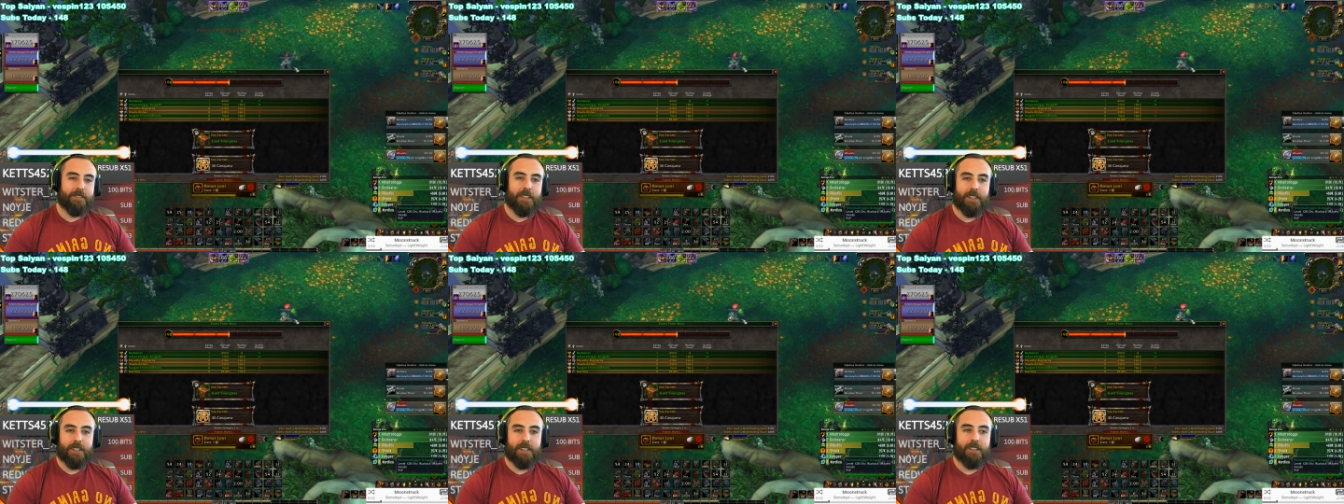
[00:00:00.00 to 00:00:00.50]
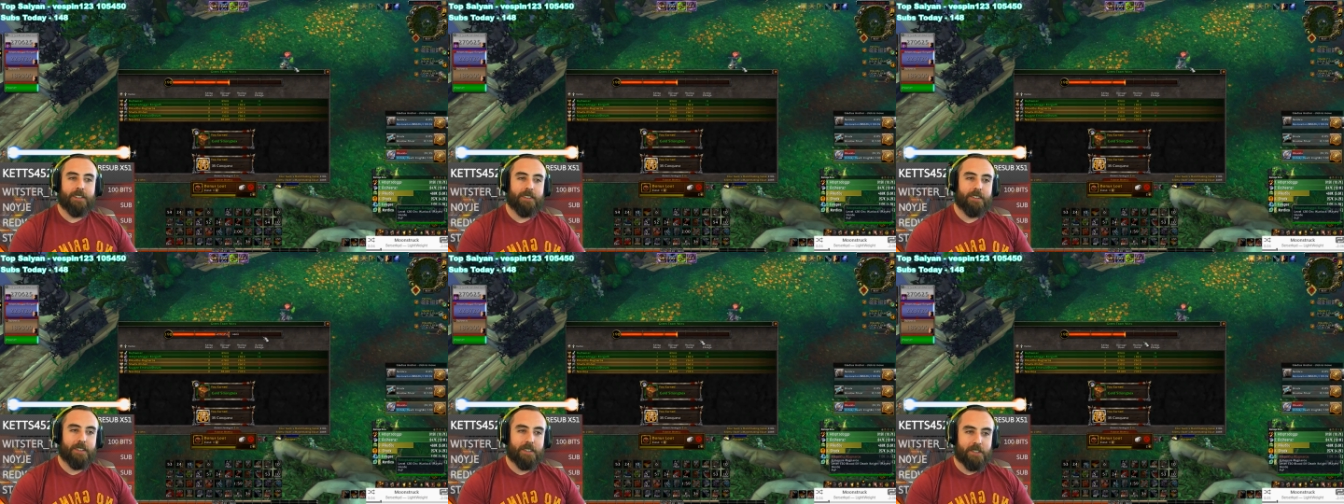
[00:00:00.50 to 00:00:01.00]
Yeah,
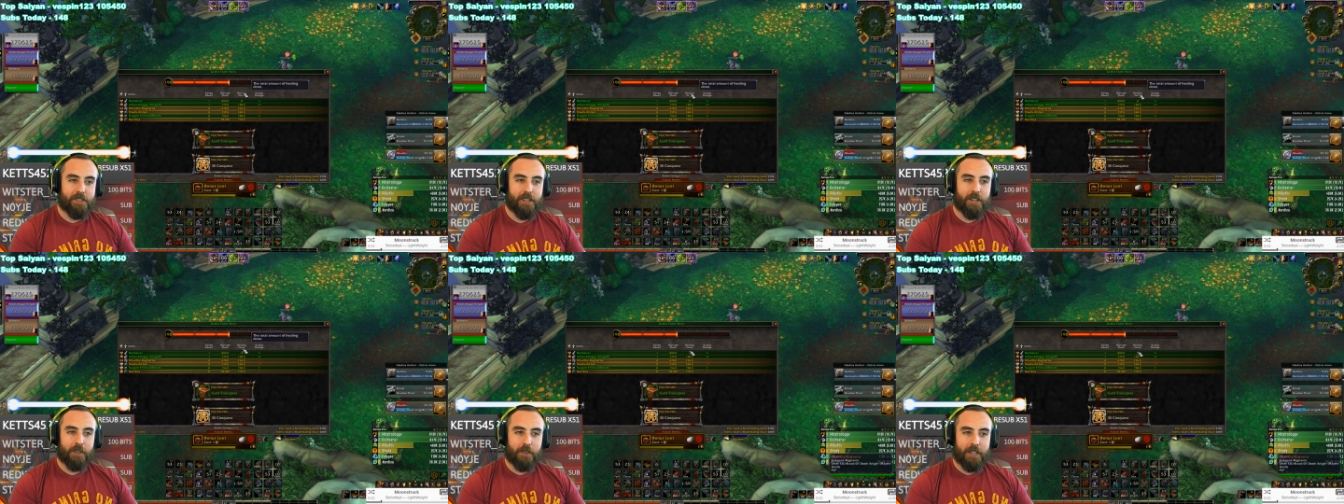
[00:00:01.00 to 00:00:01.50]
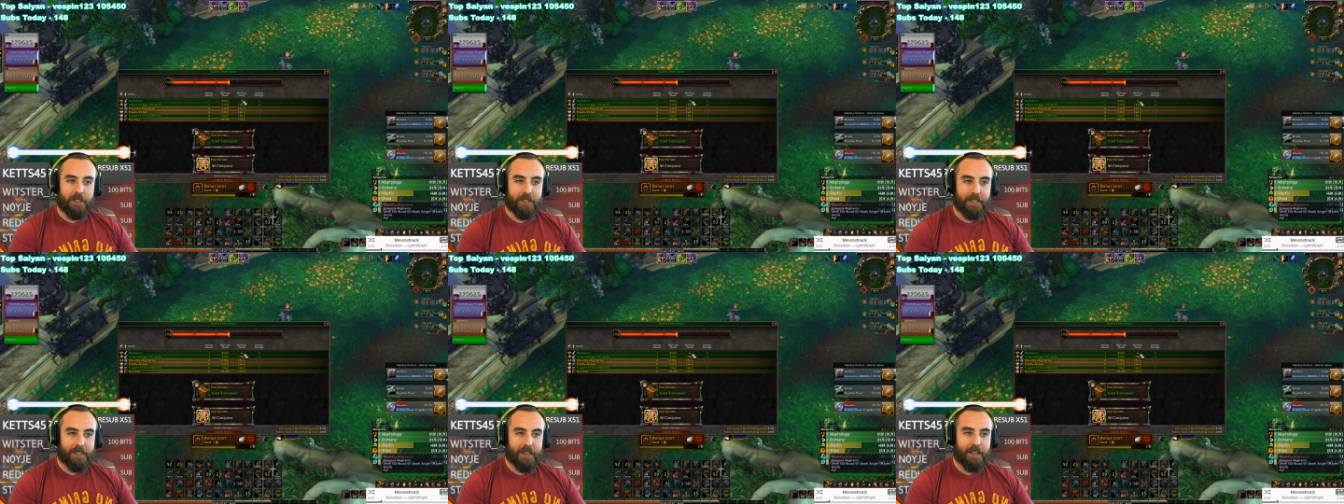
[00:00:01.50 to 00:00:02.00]
and zero
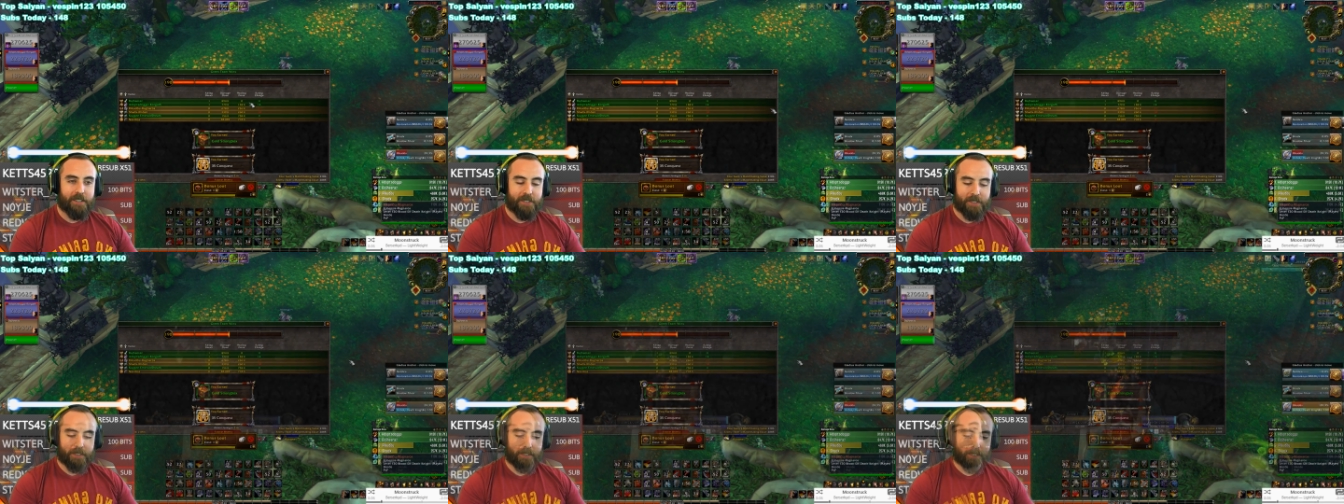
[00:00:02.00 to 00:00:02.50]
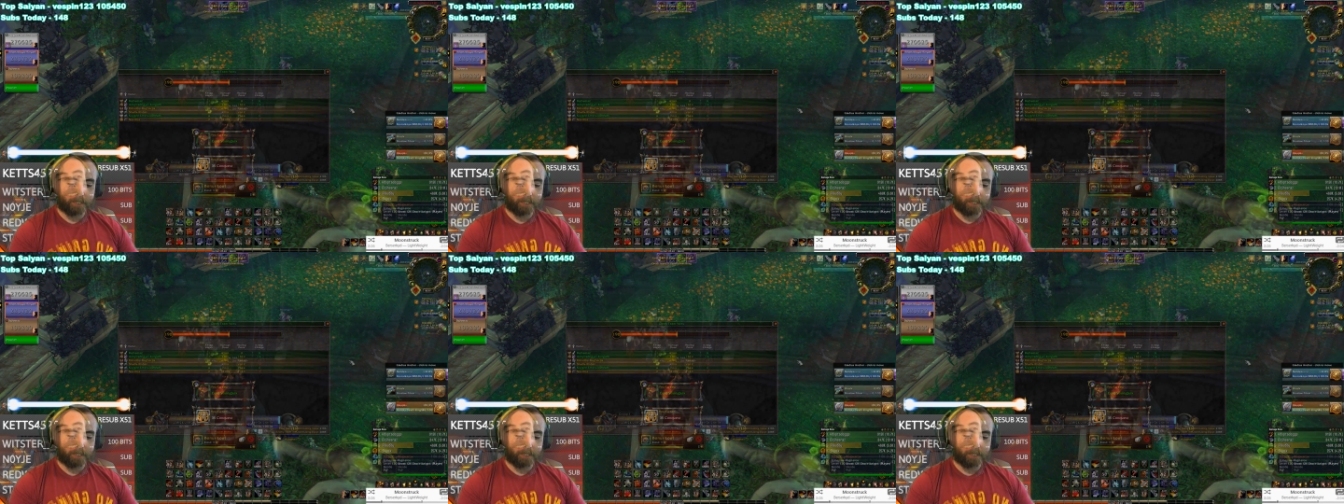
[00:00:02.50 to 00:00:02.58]
healing. Nice.